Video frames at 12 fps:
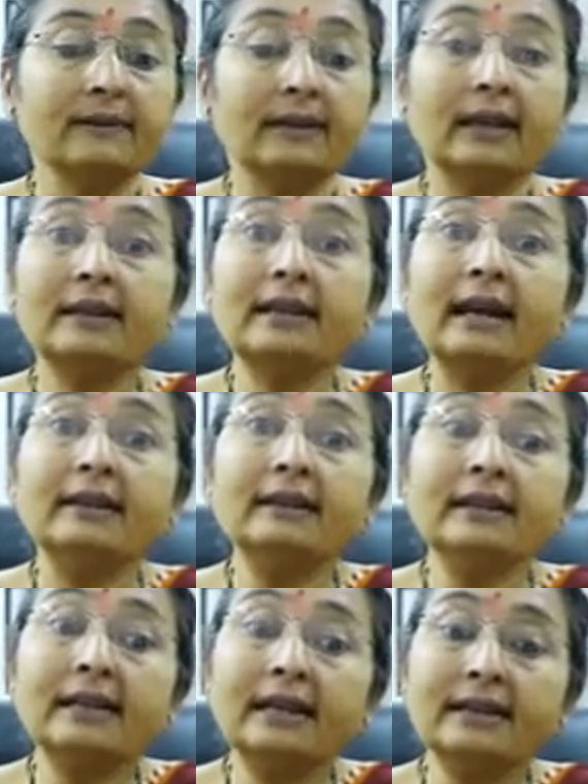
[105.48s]
In
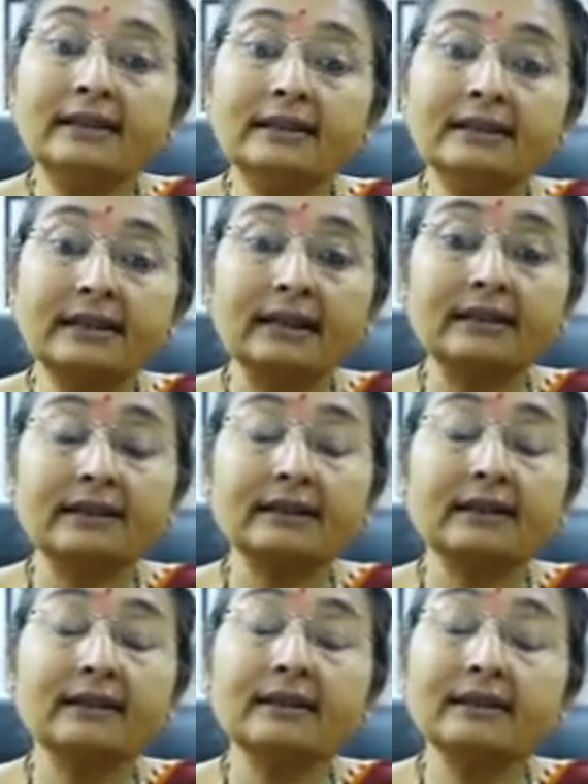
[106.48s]
1986,
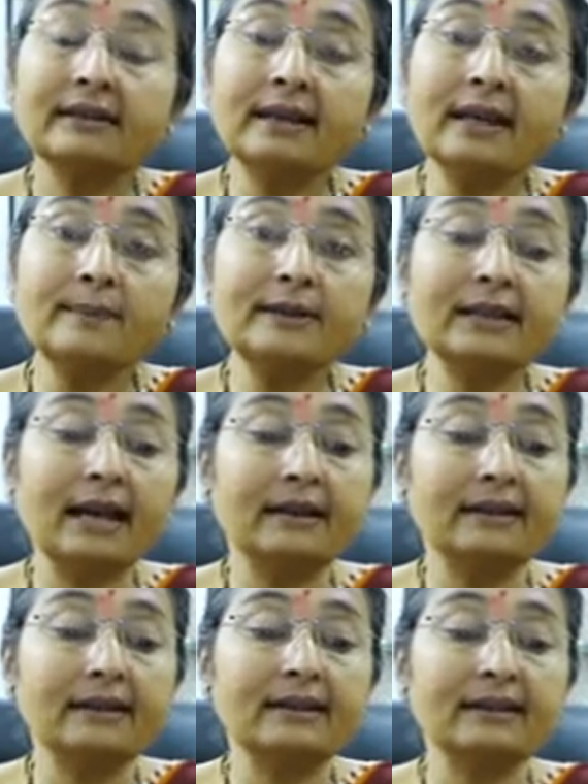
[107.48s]
same
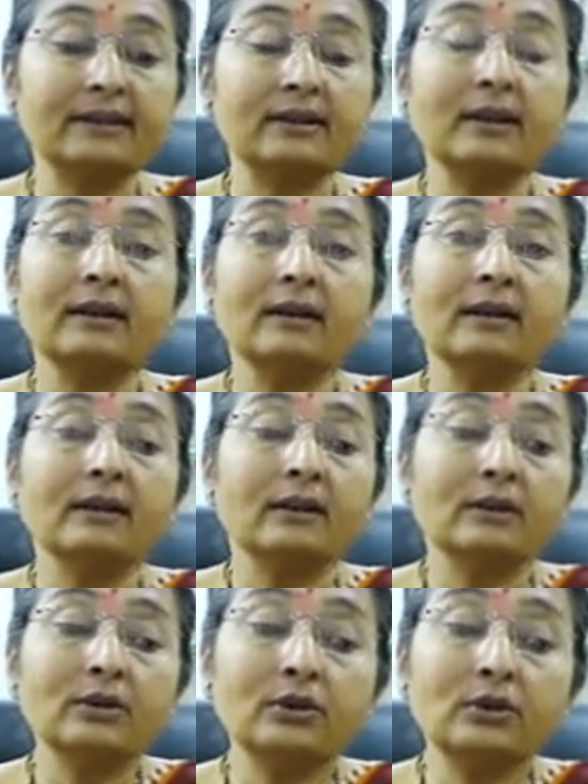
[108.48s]
scientists
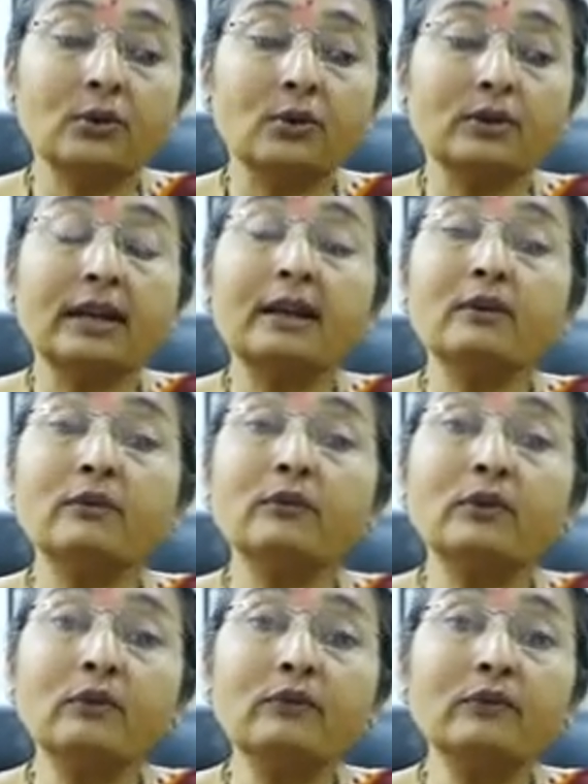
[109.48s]
showed in
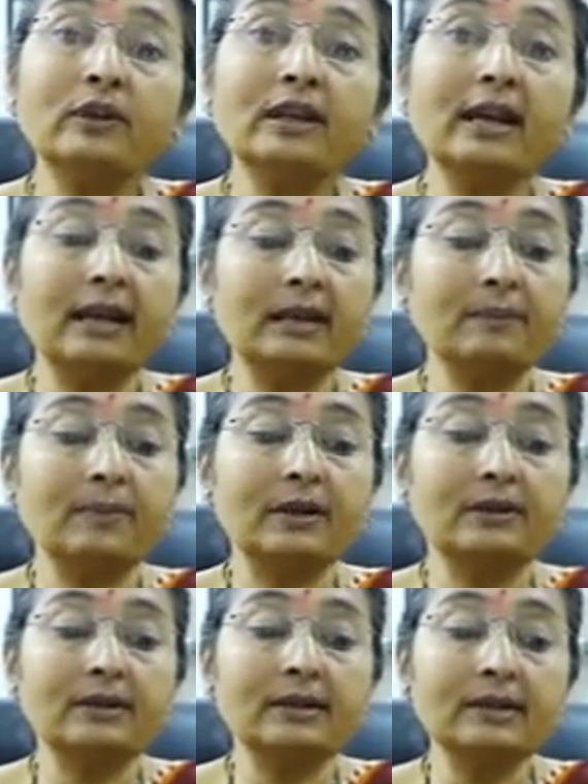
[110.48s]
58
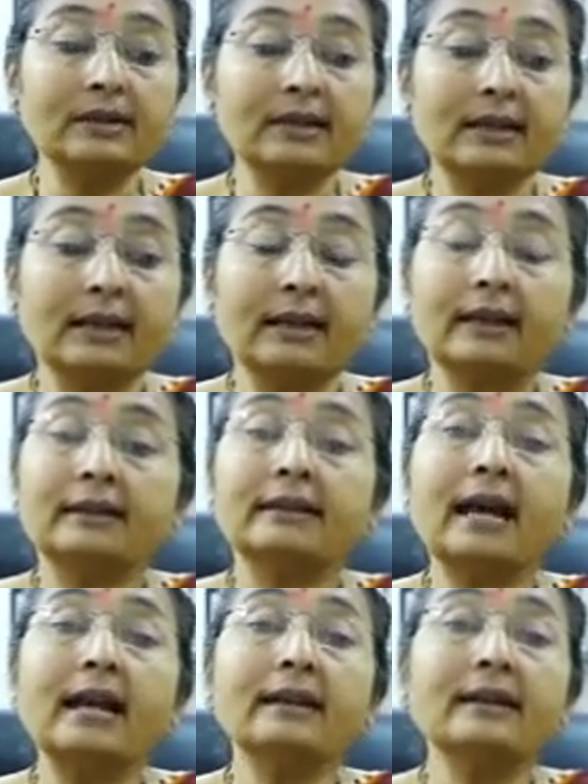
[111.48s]
patients
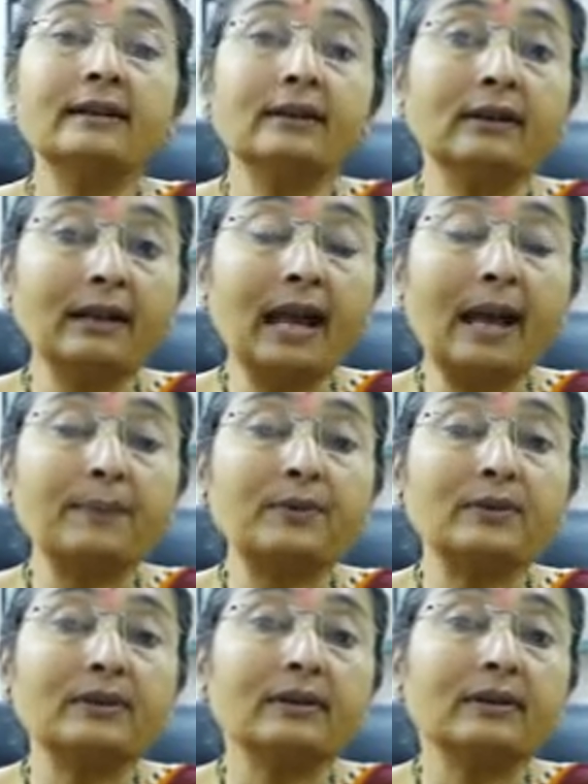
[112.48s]
that in
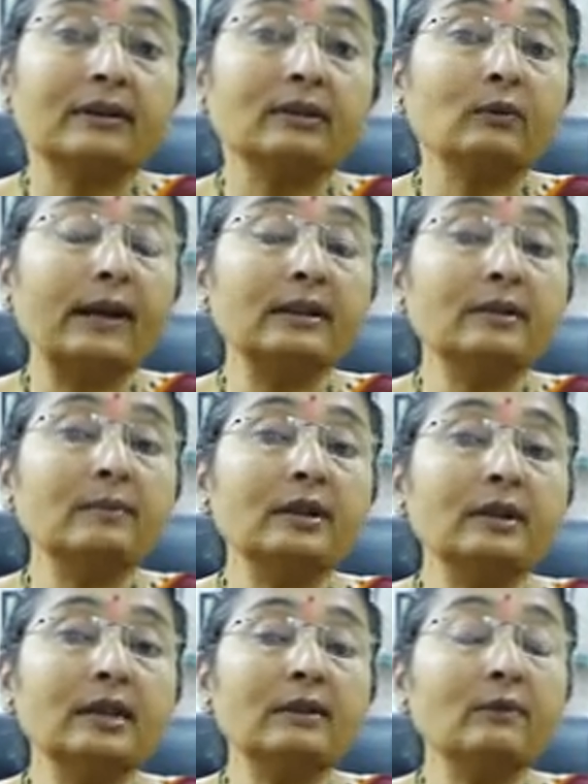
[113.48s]
relapse the vitamin
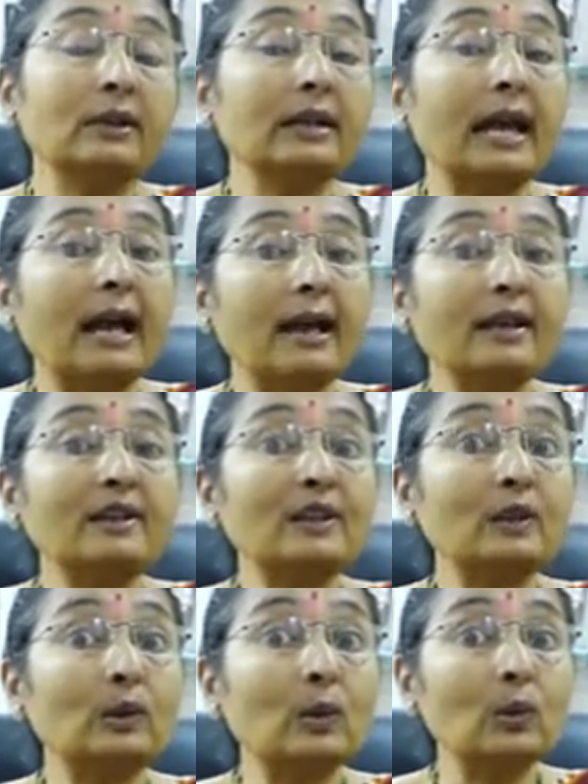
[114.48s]
D were as
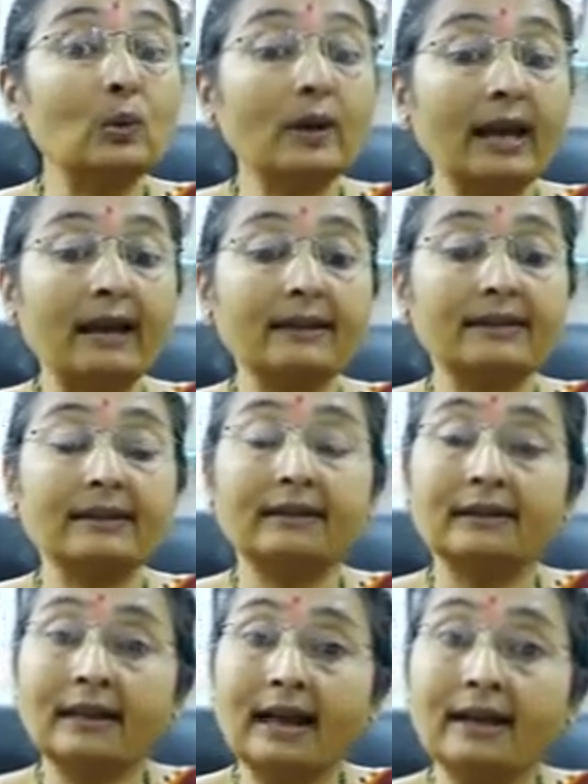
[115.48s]
low as
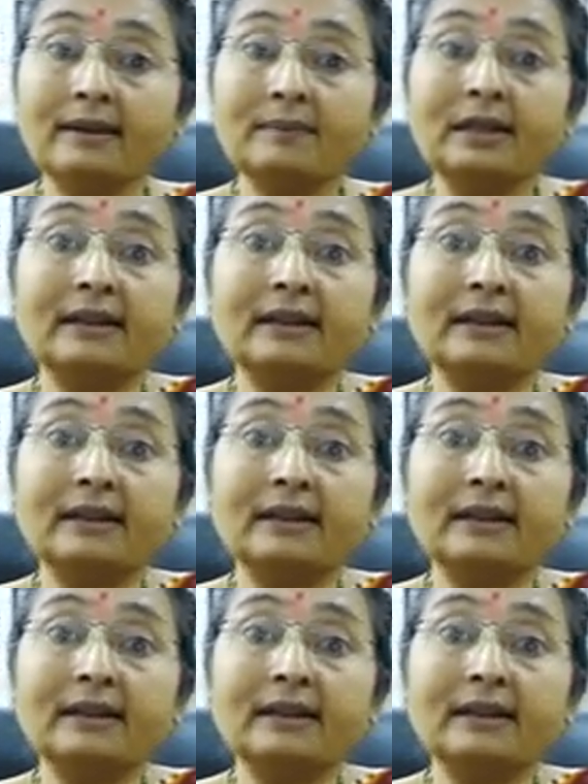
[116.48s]
9